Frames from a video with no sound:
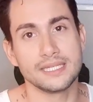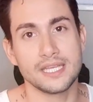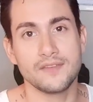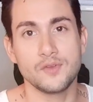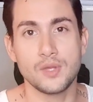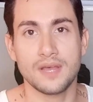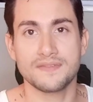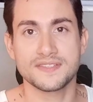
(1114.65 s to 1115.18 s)
If
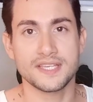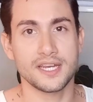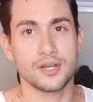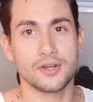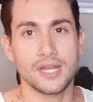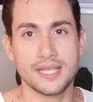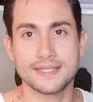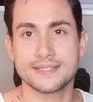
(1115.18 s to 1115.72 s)
you have seen it
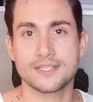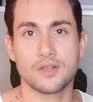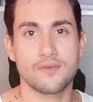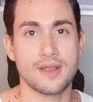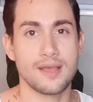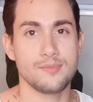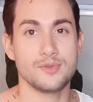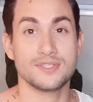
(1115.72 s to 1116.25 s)
on
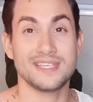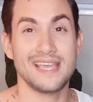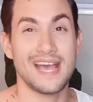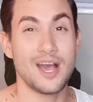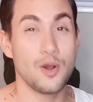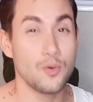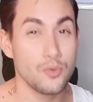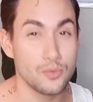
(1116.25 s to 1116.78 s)
Instagram, you see
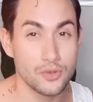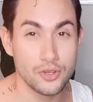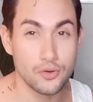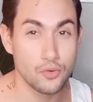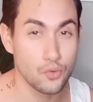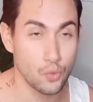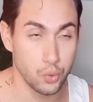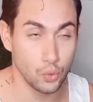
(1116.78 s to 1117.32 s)
how
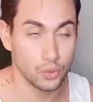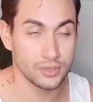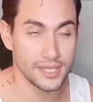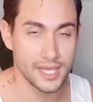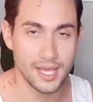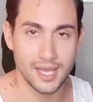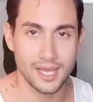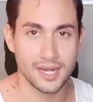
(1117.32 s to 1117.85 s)
cool they
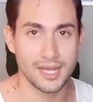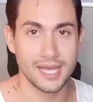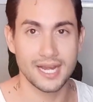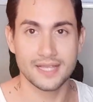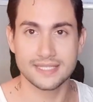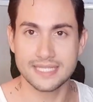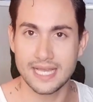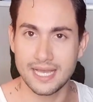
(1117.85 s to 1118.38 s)
get. They had
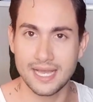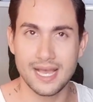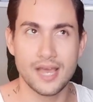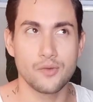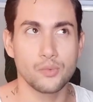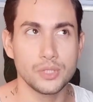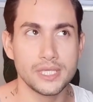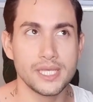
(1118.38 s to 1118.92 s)
a
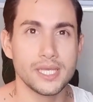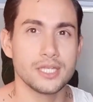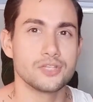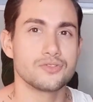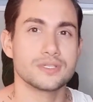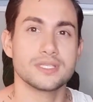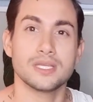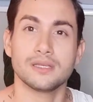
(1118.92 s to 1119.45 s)
really
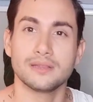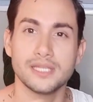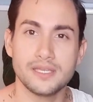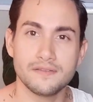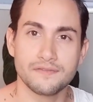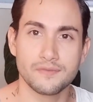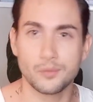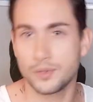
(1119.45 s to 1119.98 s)
interesting
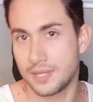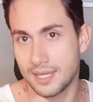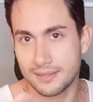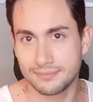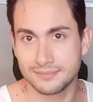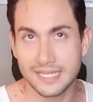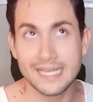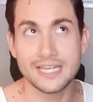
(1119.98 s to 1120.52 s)
leaf with an
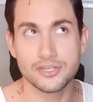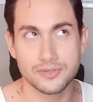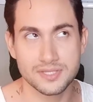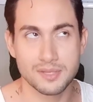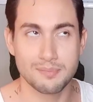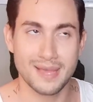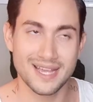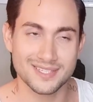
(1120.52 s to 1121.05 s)

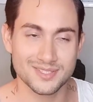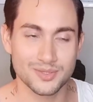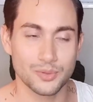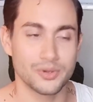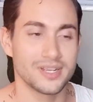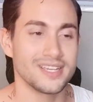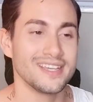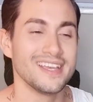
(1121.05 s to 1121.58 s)
interesting
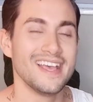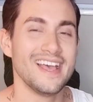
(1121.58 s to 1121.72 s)
backstory.